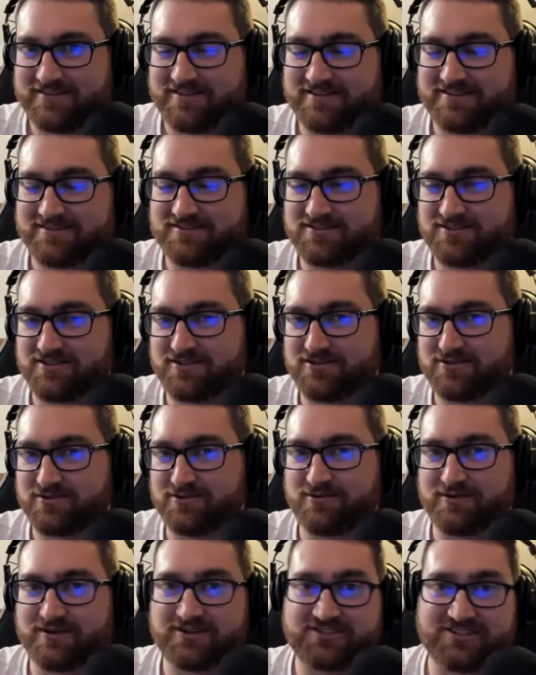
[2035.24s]
So you
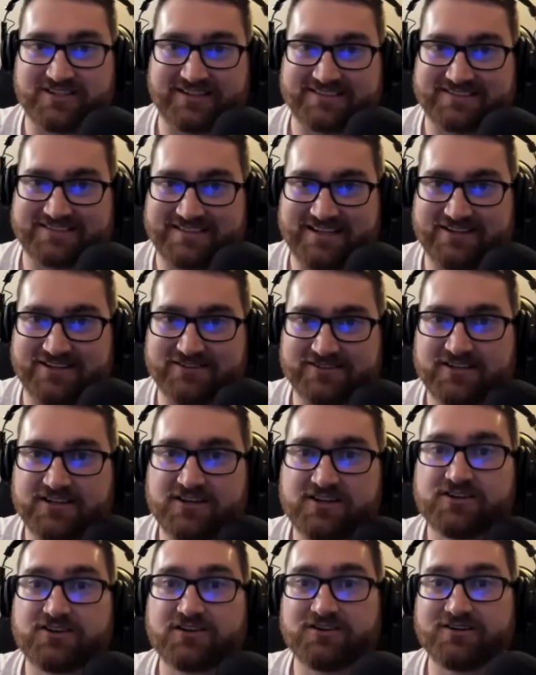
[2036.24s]
want to check us out,
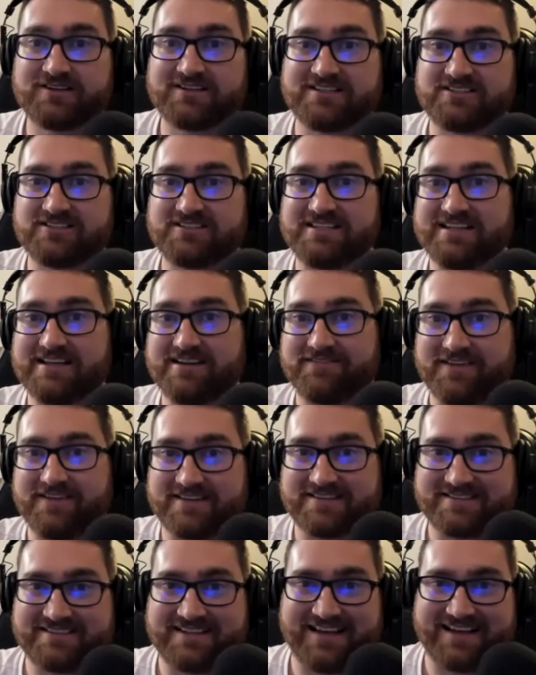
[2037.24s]
go to
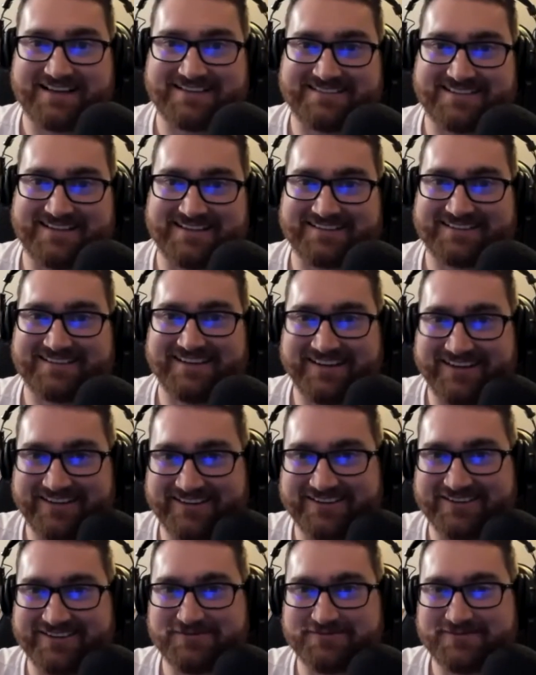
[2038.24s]

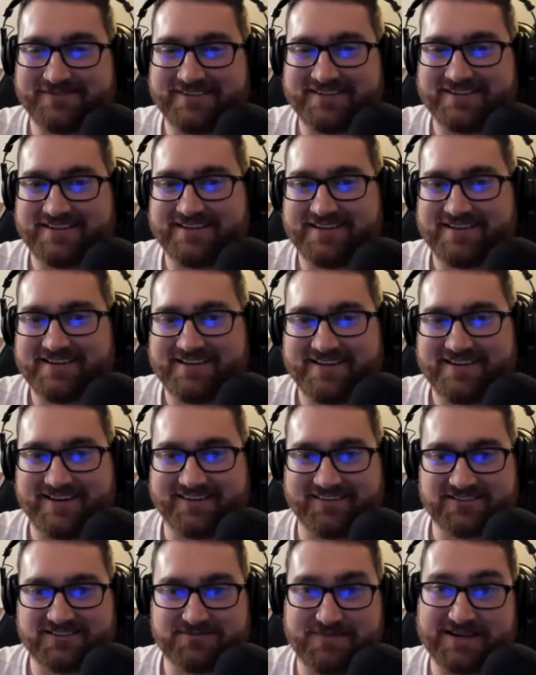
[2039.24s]
dfsdads.com and
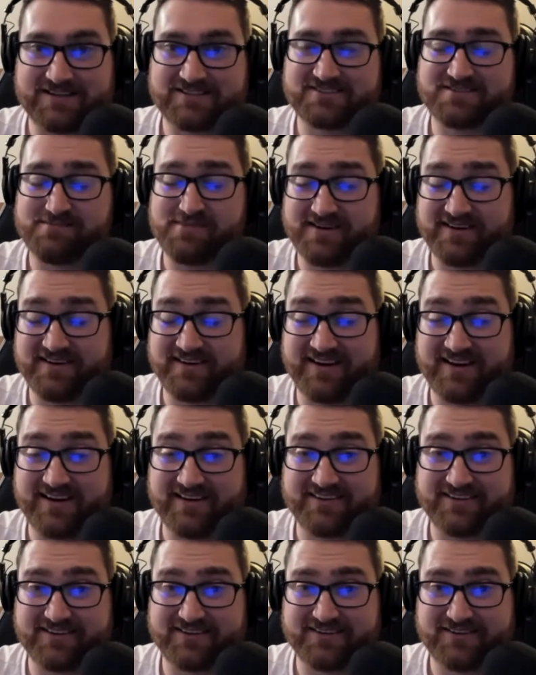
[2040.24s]
let's make some money
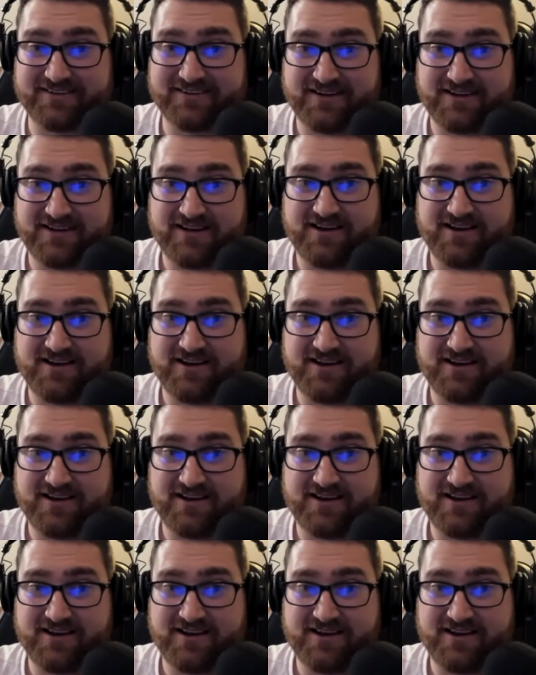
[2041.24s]
together.